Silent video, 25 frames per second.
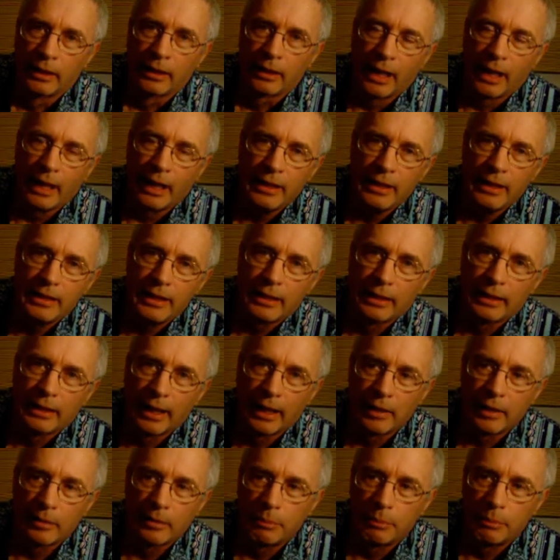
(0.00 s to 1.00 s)
Katie did
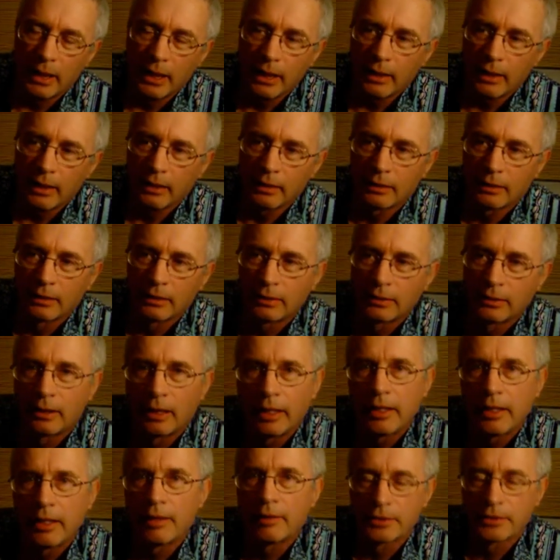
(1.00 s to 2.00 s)
Let It Be,
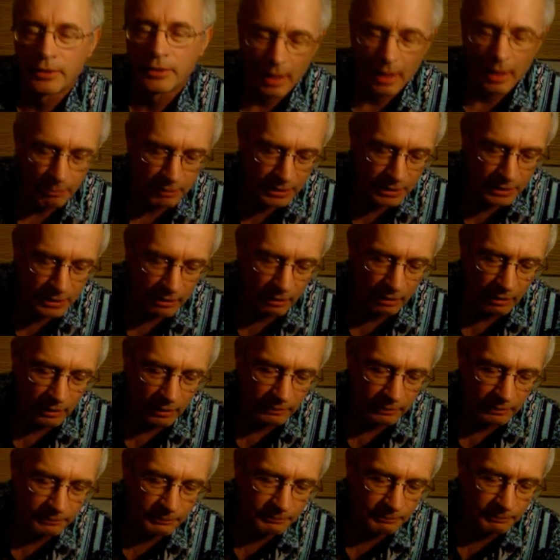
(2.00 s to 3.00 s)
another sappy
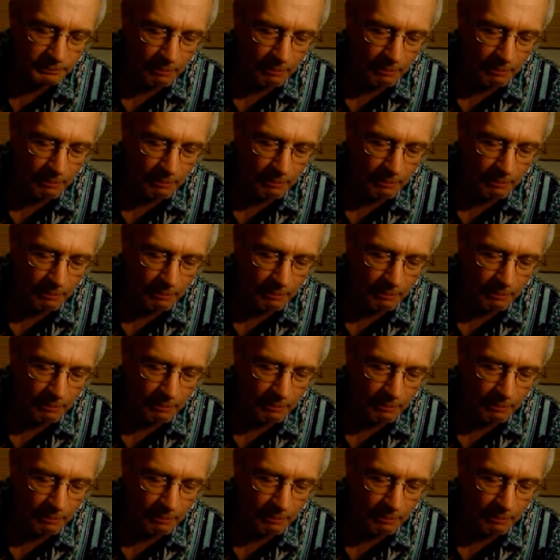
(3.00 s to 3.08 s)
song.